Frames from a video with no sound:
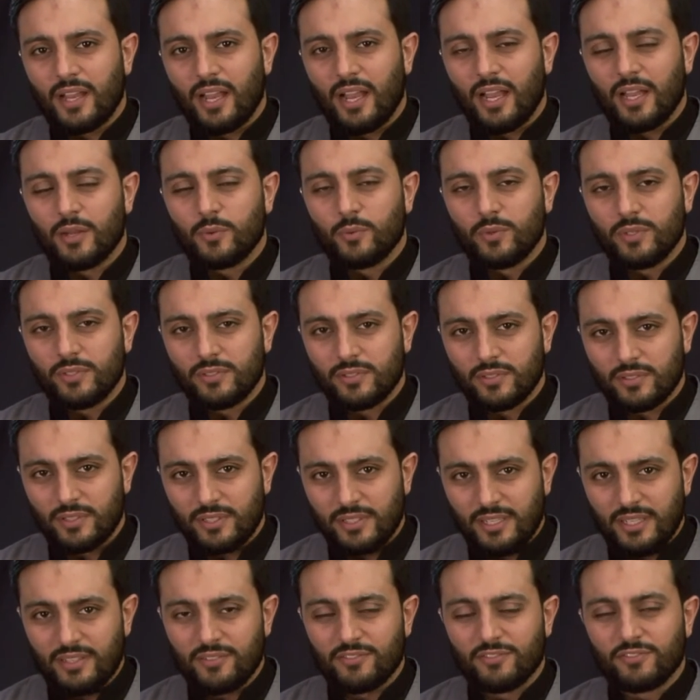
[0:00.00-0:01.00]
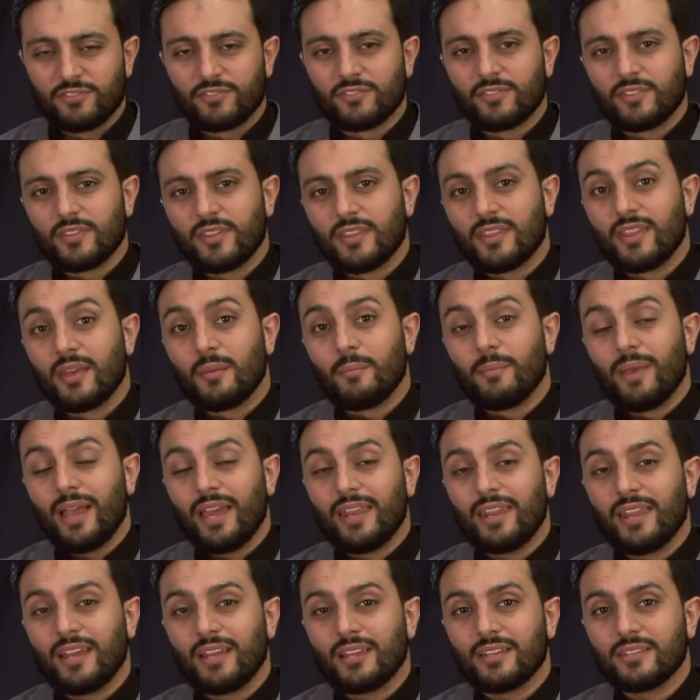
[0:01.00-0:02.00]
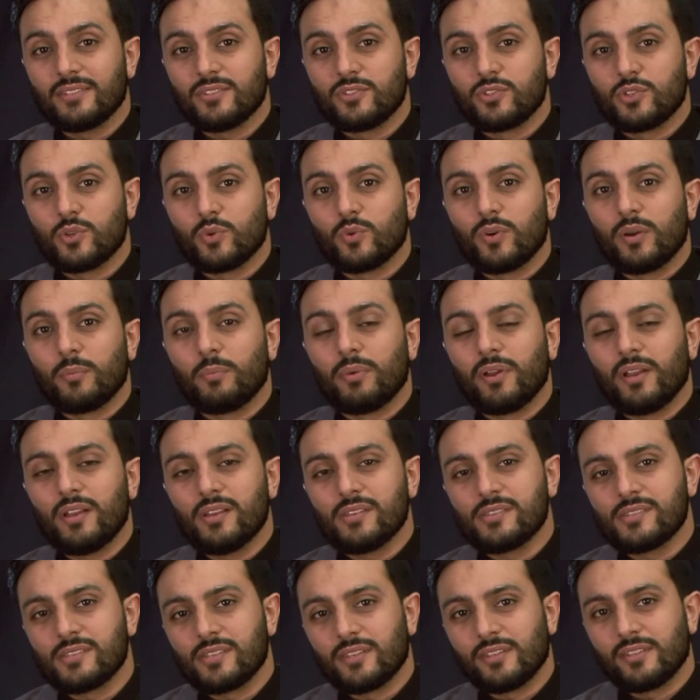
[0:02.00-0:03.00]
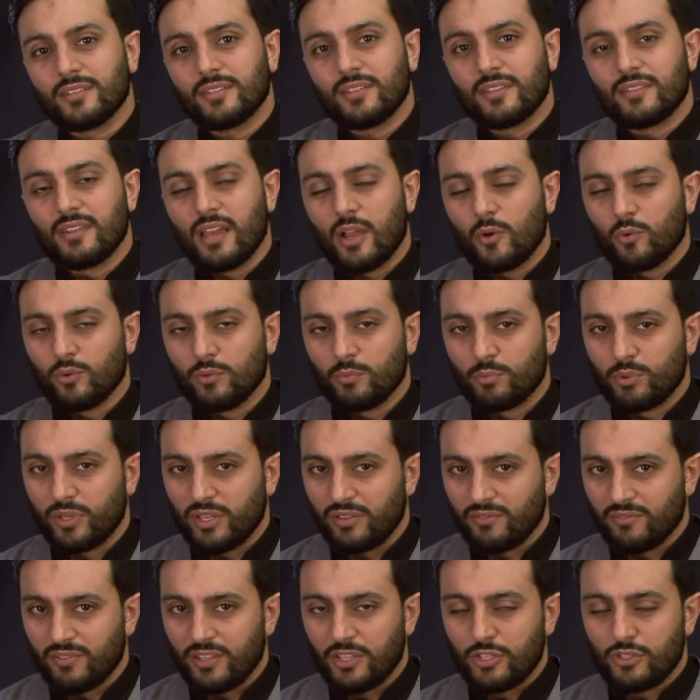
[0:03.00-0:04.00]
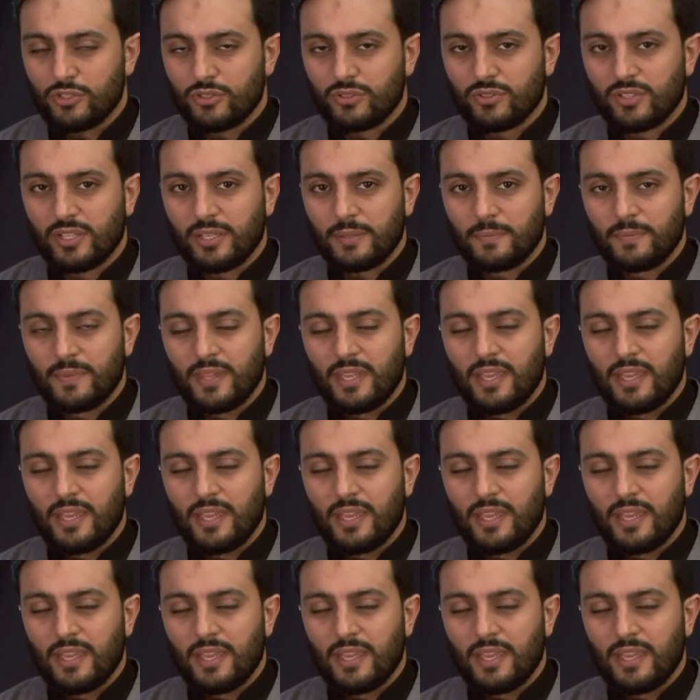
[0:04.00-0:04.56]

I will give the banner to a person that will bring victory.